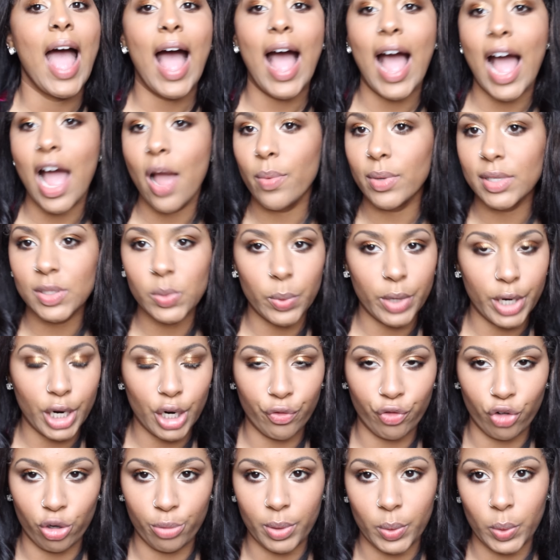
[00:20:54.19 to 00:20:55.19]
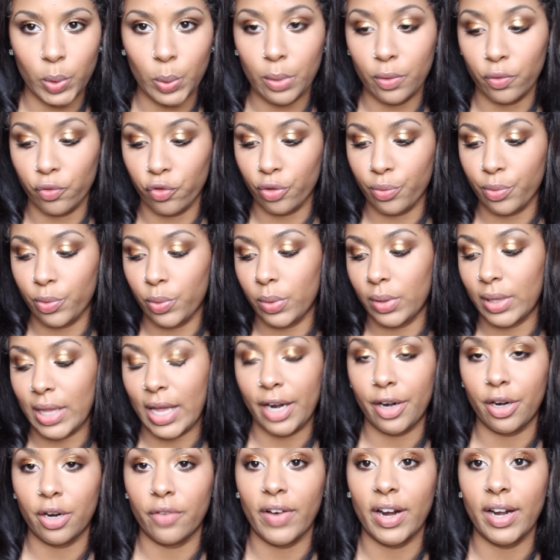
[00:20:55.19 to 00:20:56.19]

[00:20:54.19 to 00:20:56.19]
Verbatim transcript: I was wearing Ruby Woo with Ruby Woo liner.